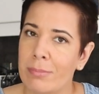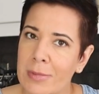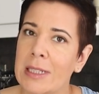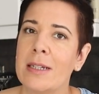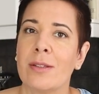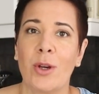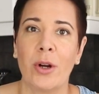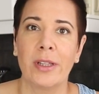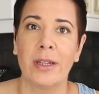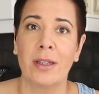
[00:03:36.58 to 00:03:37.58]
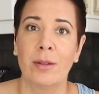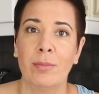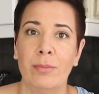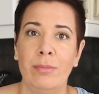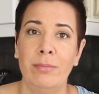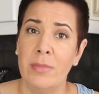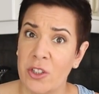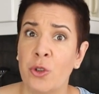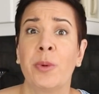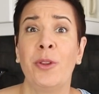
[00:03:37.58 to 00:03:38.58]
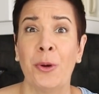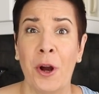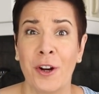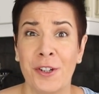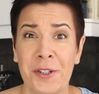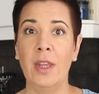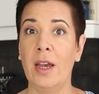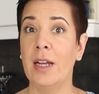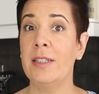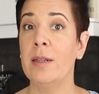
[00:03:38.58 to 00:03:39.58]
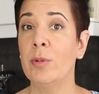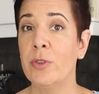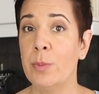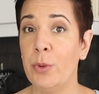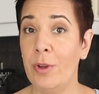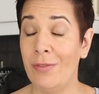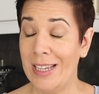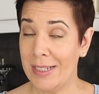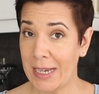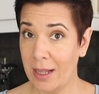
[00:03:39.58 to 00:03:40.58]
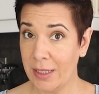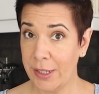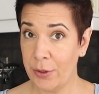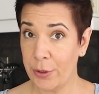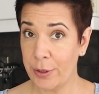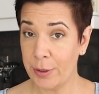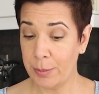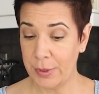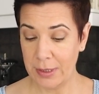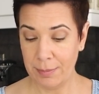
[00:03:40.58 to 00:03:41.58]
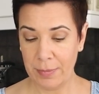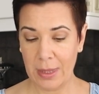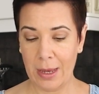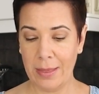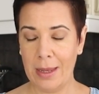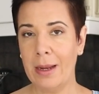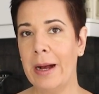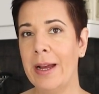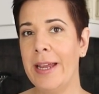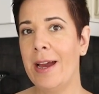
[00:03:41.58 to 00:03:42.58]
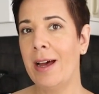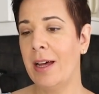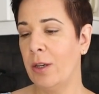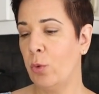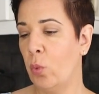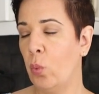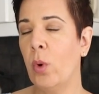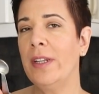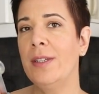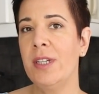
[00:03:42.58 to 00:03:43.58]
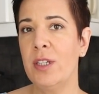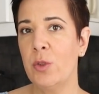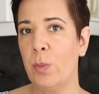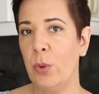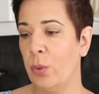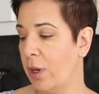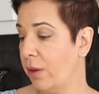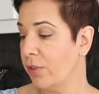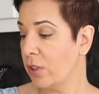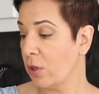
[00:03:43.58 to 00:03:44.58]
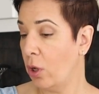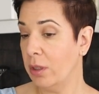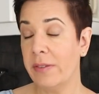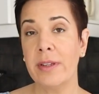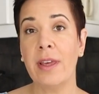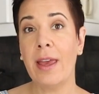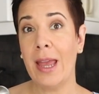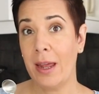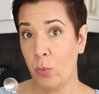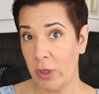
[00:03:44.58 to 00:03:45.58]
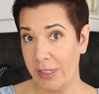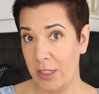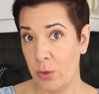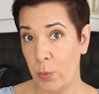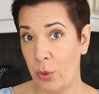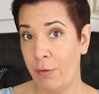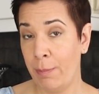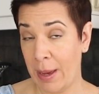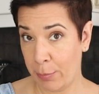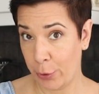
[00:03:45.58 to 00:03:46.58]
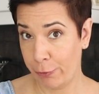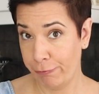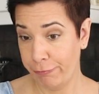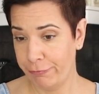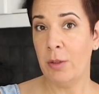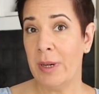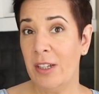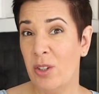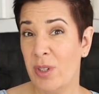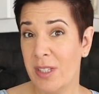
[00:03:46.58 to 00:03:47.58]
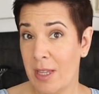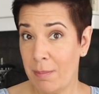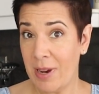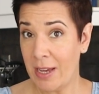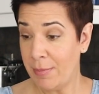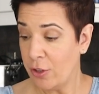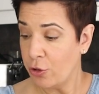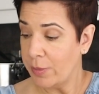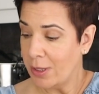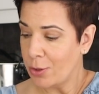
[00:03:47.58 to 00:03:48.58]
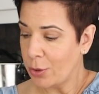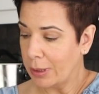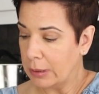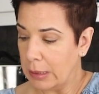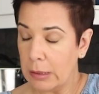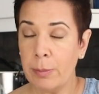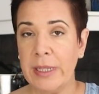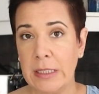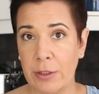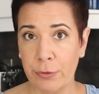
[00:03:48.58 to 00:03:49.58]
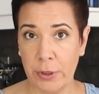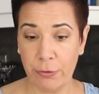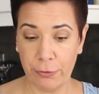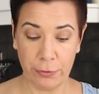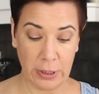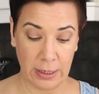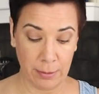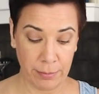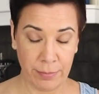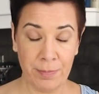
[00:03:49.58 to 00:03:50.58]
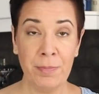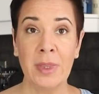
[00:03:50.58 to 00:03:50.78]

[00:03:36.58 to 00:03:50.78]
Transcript: less garlic. Measure with your heart. A tablespoon of Italian herbs, and then I add 1 teaspoon of salt and 1 teaspoon of pepper. You might notice that my measurements are a little bit different from